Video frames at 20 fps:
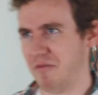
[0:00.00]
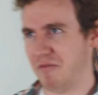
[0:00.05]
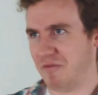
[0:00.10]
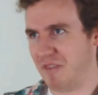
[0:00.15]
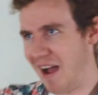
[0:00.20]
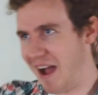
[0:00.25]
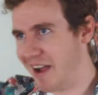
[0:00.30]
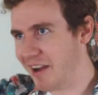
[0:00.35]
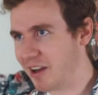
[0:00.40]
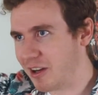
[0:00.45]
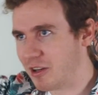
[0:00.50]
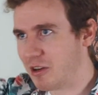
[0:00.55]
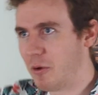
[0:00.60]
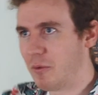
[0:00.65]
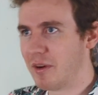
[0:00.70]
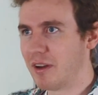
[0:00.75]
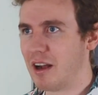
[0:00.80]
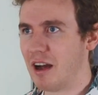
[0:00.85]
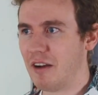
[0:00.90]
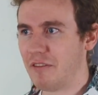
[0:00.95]
fire
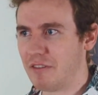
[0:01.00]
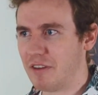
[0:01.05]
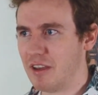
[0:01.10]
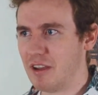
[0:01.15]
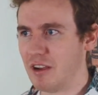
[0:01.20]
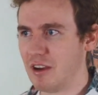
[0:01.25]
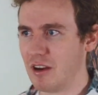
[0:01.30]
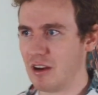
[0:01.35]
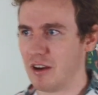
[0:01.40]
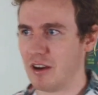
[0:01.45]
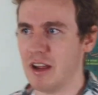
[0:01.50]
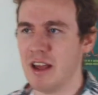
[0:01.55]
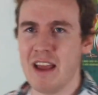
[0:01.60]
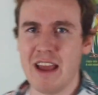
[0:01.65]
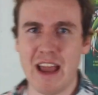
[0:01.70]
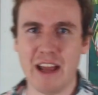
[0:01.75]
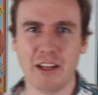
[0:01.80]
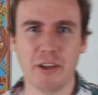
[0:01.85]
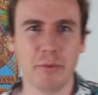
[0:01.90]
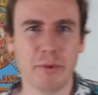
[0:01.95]
going off here,
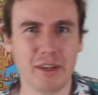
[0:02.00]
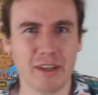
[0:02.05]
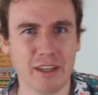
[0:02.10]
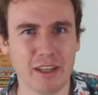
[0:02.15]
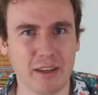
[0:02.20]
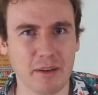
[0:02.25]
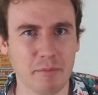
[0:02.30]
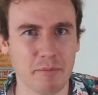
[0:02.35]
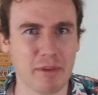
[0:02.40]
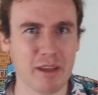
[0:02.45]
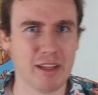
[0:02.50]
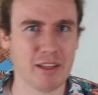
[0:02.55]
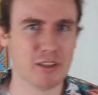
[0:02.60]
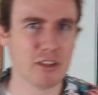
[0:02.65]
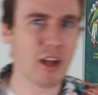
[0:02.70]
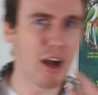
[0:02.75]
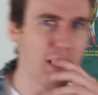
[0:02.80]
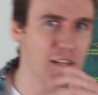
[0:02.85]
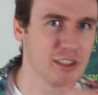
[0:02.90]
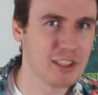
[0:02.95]
and you would need to be
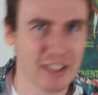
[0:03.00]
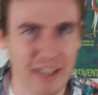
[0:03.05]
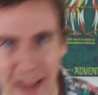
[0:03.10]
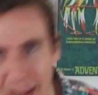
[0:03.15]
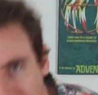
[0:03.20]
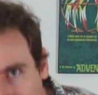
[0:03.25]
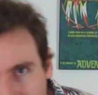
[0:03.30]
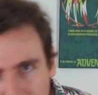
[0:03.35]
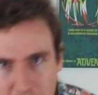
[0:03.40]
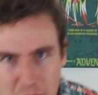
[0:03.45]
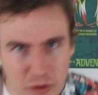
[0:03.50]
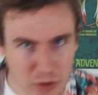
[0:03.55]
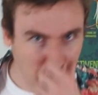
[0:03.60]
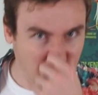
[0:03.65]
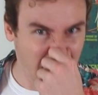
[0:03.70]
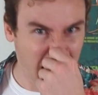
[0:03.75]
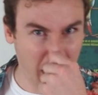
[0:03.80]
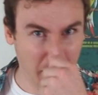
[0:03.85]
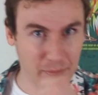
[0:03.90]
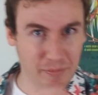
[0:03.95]
dodging arrow
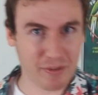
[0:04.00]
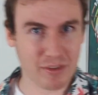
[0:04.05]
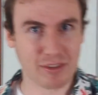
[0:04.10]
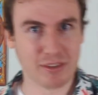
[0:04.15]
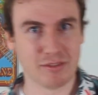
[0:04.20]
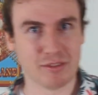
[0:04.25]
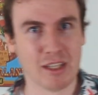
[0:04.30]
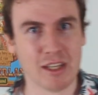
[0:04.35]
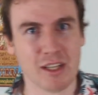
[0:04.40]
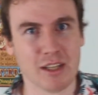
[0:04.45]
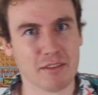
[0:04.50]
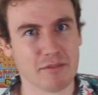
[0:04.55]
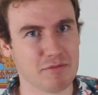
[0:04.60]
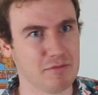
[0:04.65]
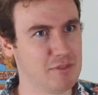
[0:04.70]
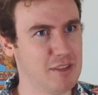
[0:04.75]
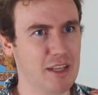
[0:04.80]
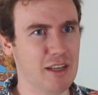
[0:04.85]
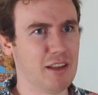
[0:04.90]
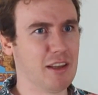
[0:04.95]
traps and
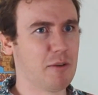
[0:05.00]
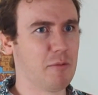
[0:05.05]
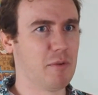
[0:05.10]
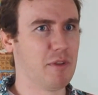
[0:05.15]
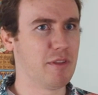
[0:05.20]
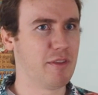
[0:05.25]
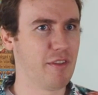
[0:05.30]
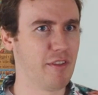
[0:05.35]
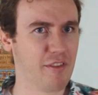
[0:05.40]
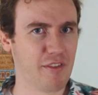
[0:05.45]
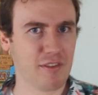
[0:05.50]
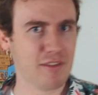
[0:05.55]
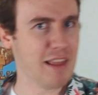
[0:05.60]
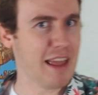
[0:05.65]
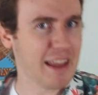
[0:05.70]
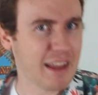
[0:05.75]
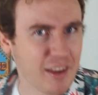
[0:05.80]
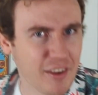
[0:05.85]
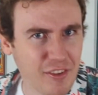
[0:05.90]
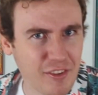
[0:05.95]
dealing with
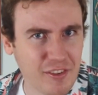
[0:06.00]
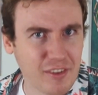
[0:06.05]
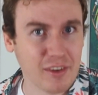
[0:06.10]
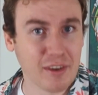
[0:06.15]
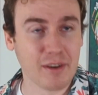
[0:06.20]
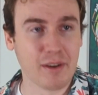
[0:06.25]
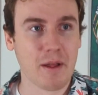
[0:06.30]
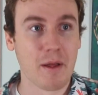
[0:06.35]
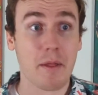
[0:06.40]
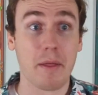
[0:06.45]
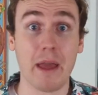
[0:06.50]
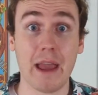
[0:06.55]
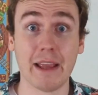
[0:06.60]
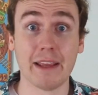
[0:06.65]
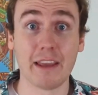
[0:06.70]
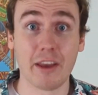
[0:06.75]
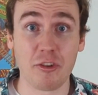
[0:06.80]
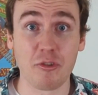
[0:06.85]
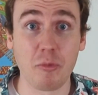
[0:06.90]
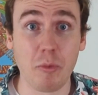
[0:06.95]
snakes, and
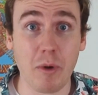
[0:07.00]
guess